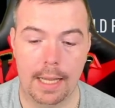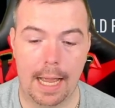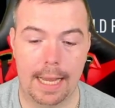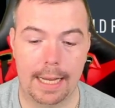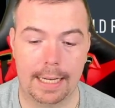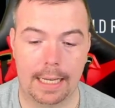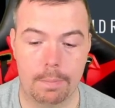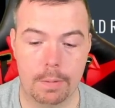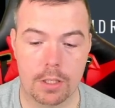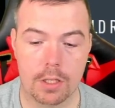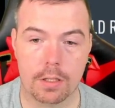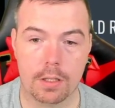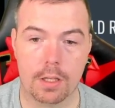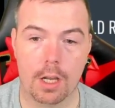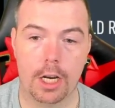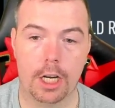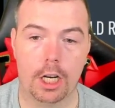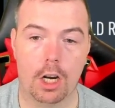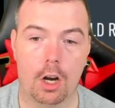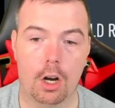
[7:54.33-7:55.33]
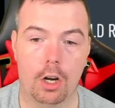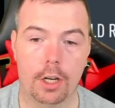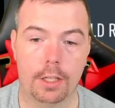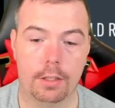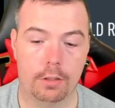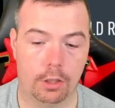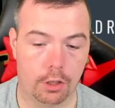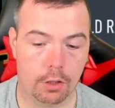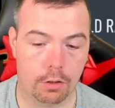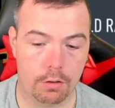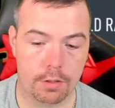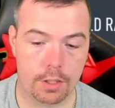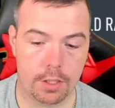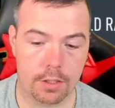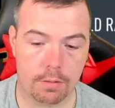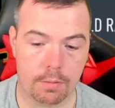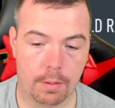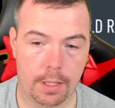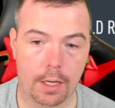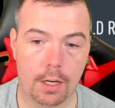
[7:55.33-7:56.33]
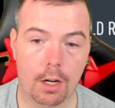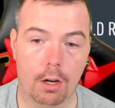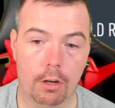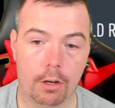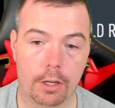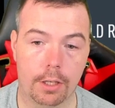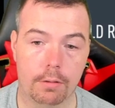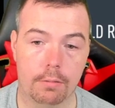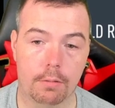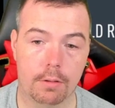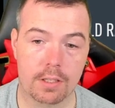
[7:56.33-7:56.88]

Kimmich is 39. Cruz is 29.